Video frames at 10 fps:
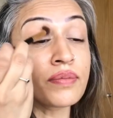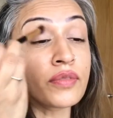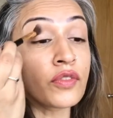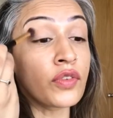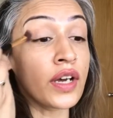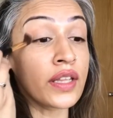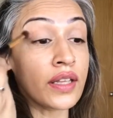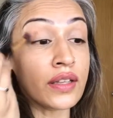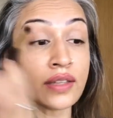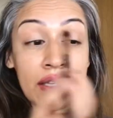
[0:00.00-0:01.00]
Right,
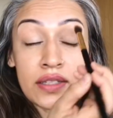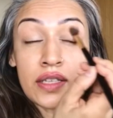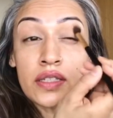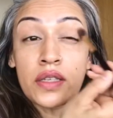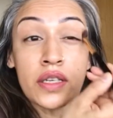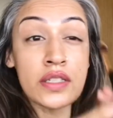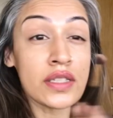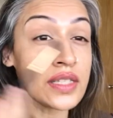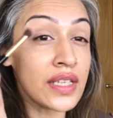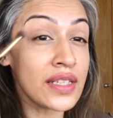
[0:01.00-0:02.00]
and that's it. So you can just
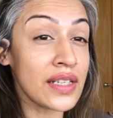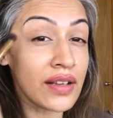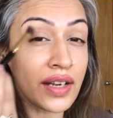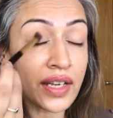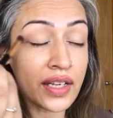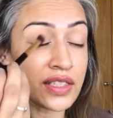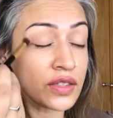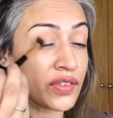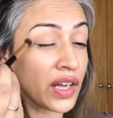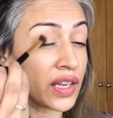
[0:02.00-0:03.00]
see a slight hint of
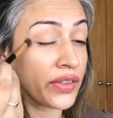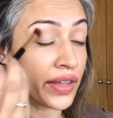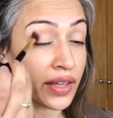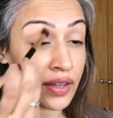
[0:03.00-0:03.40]
colour there.